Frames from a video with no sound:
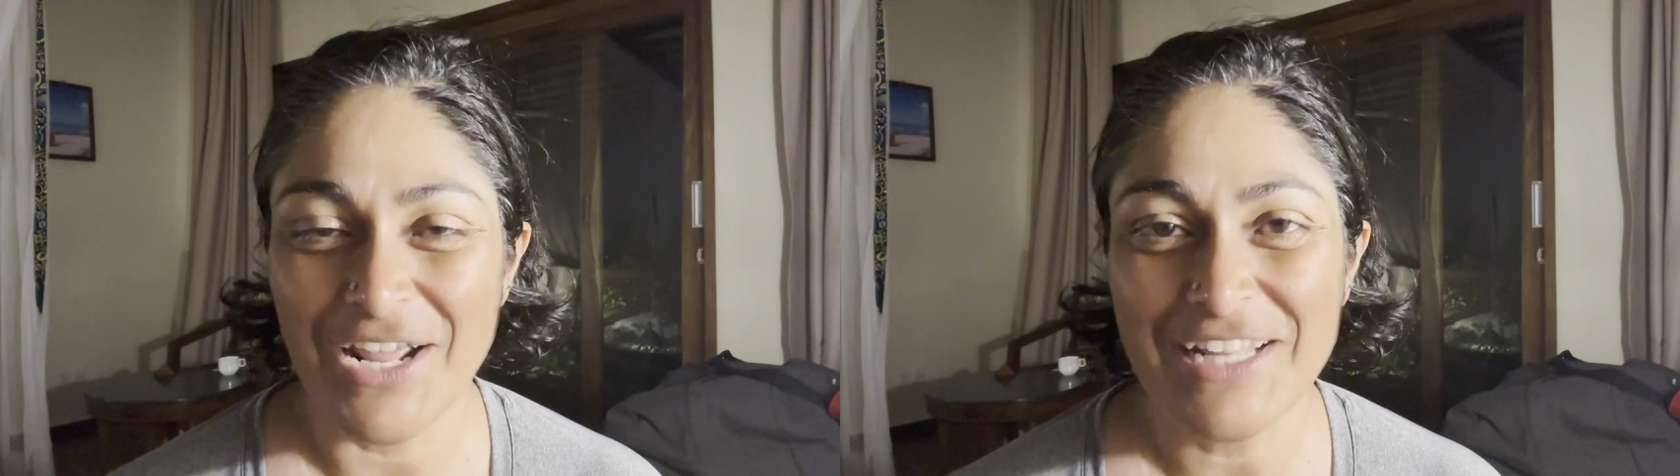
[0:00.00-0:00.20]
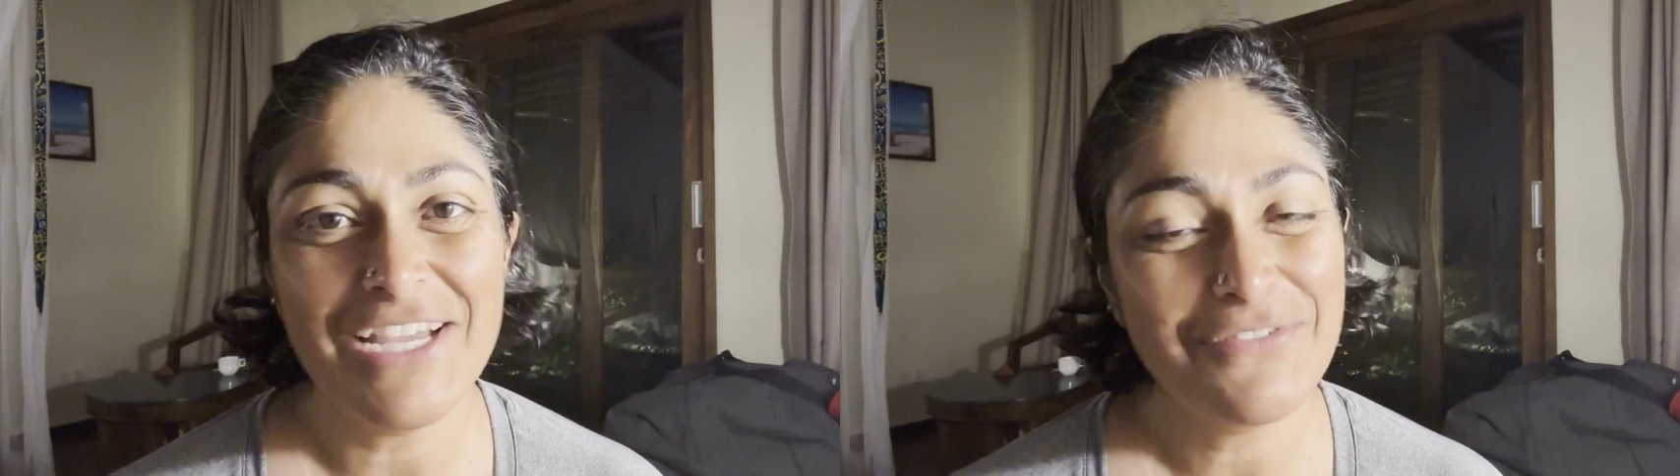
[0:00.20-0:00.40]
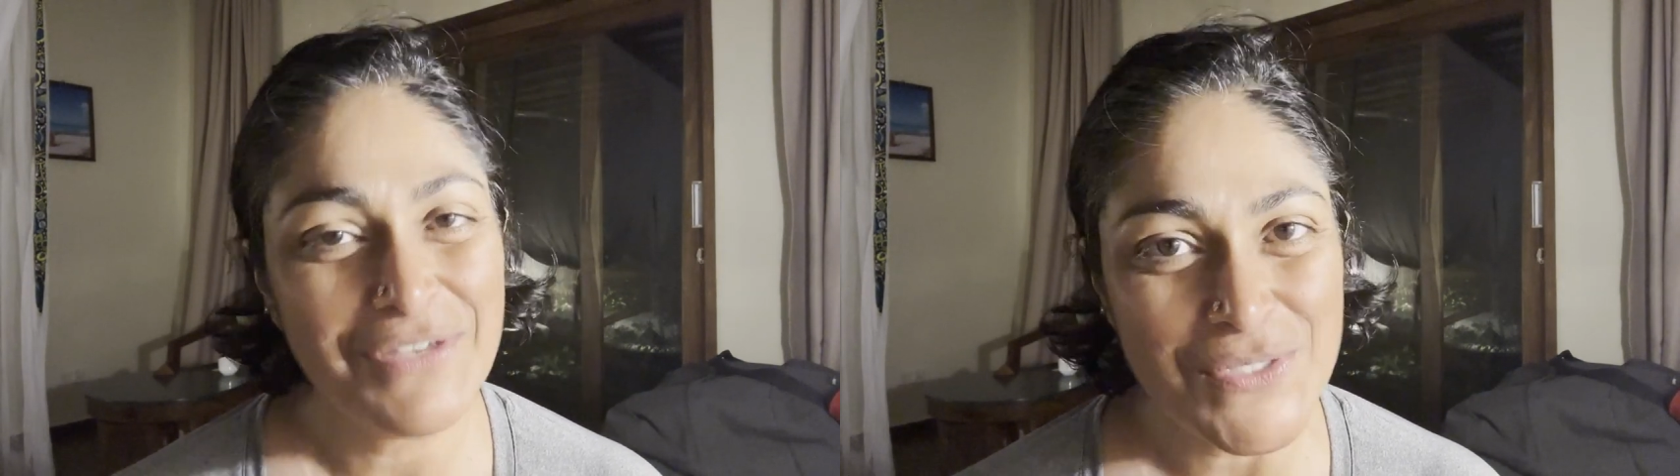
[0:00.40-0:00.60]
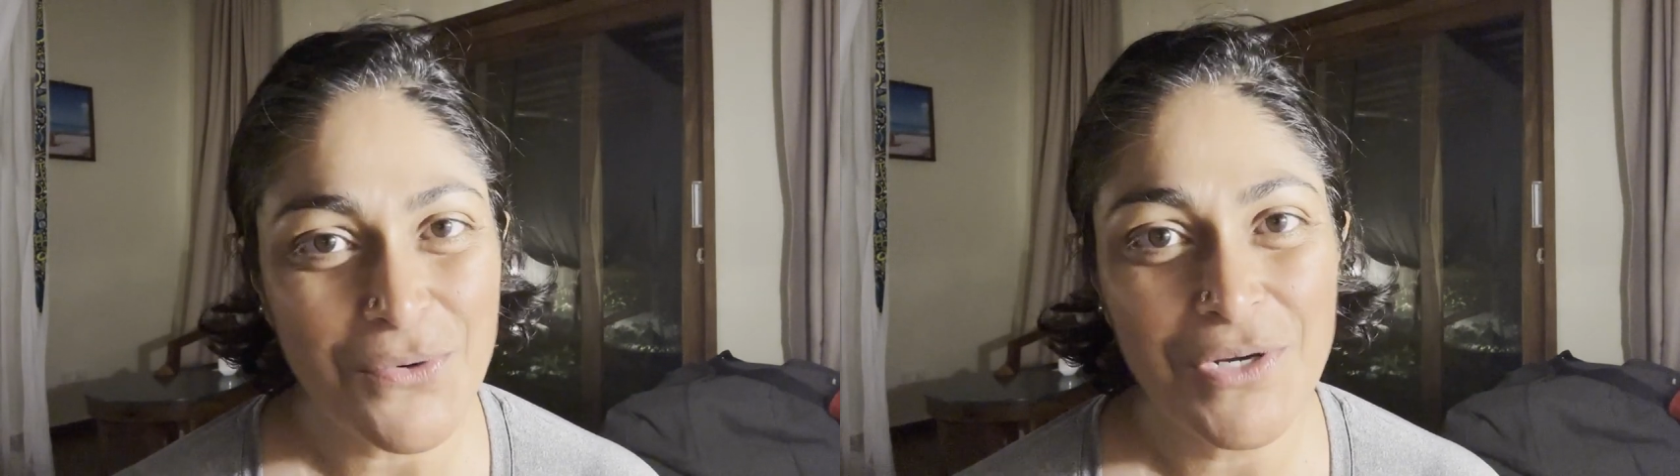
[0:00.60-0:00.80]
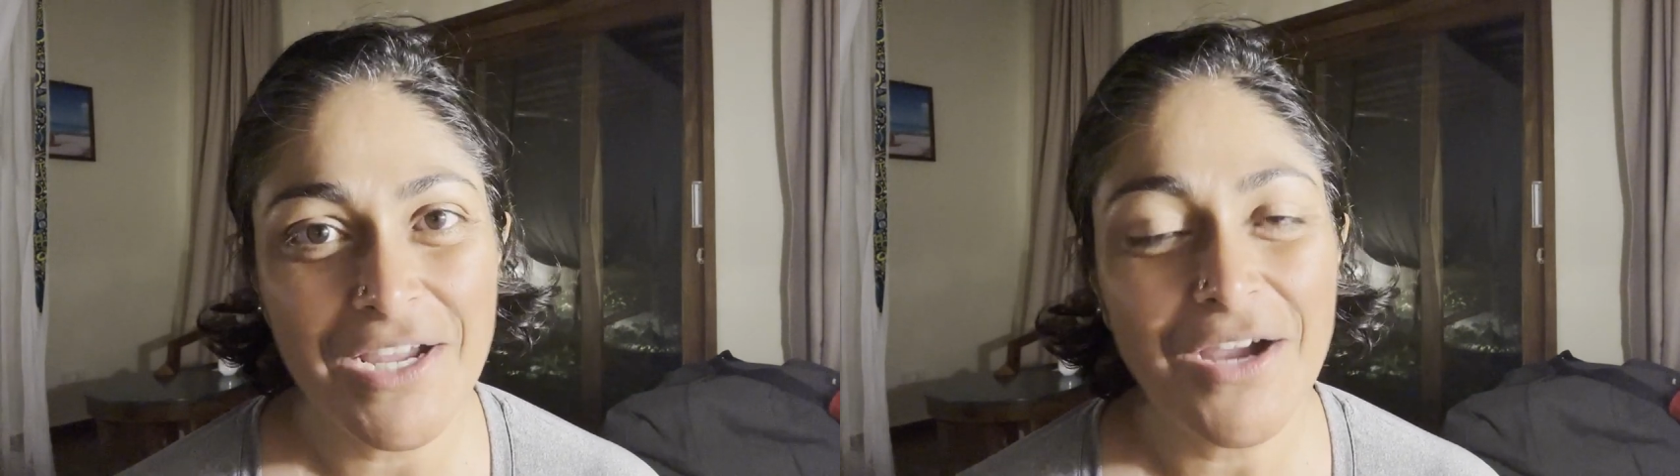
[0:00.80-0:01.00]
run that we
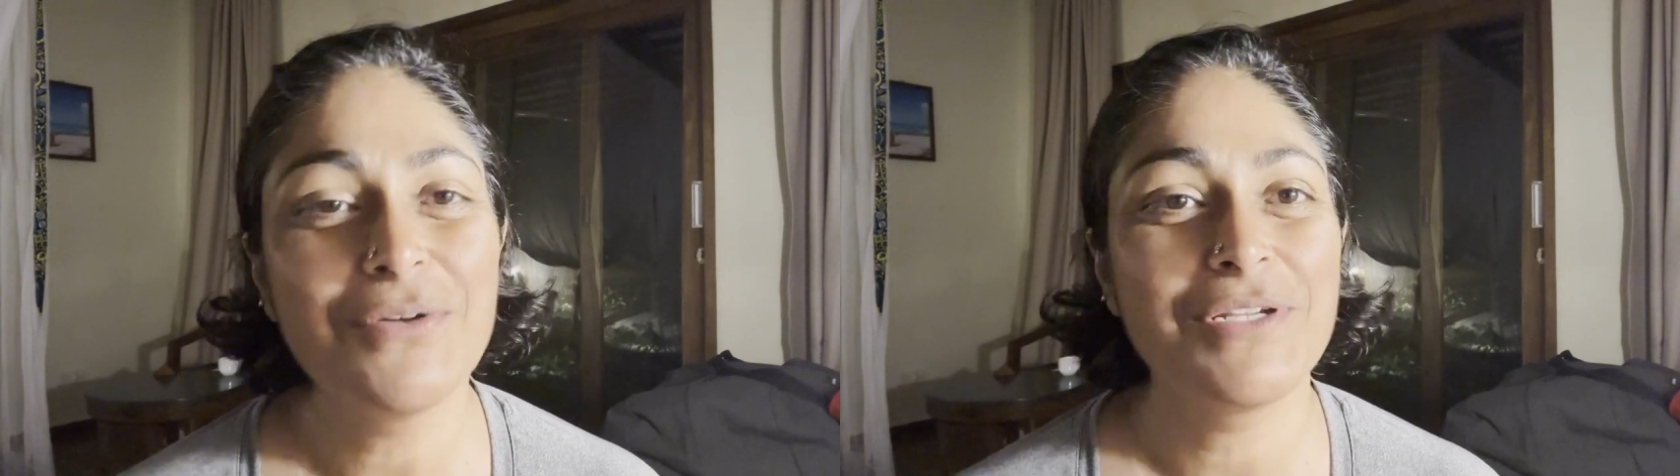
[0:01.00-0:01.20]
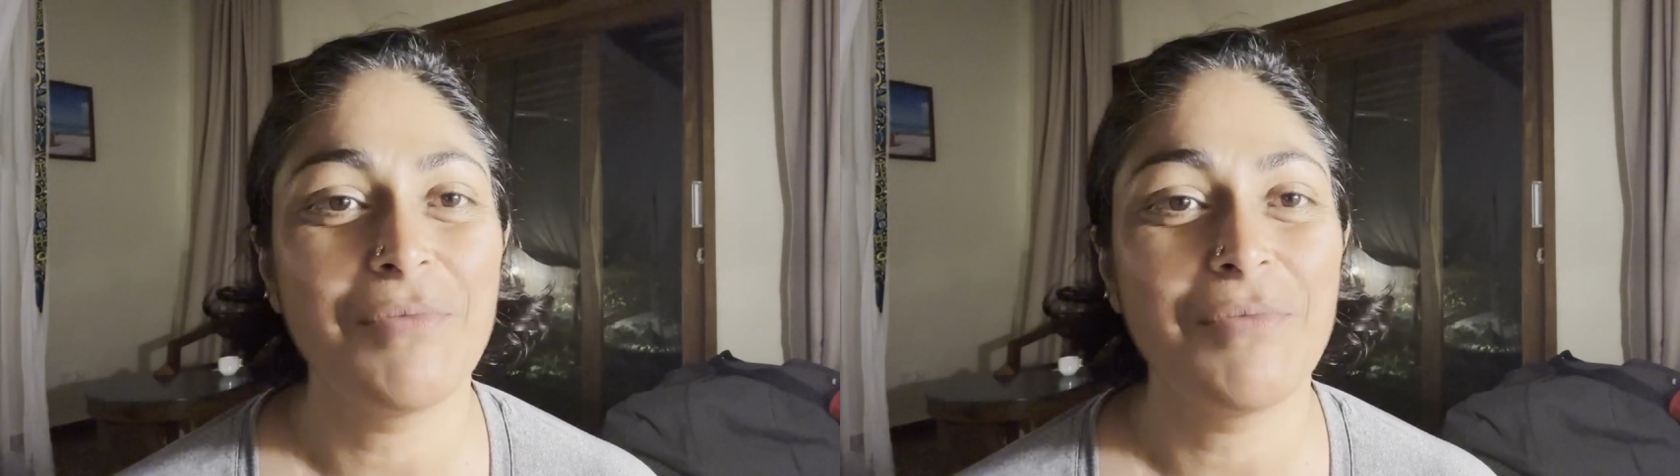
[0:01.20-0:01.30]
sold out,